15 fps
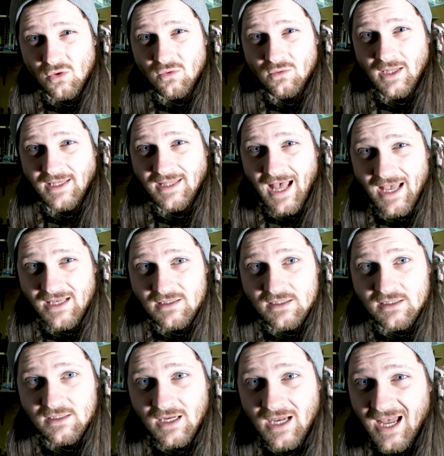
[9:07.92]
so like
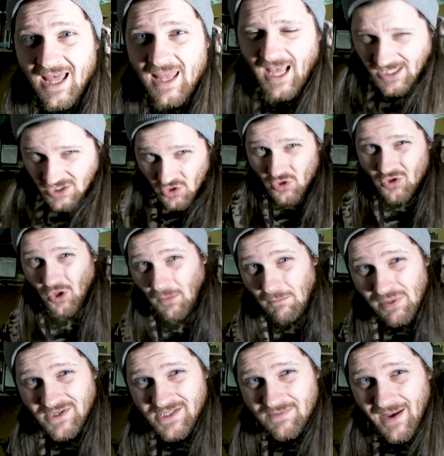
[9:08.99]
that's good
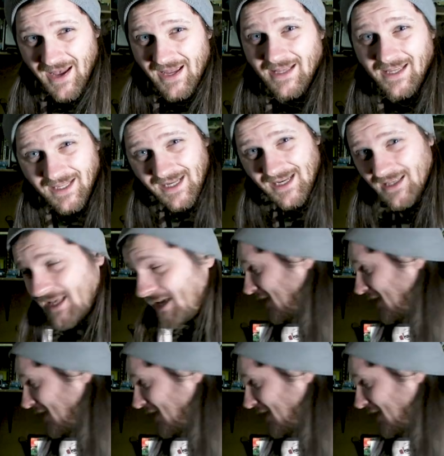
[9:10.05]
numbers, man, isn't it?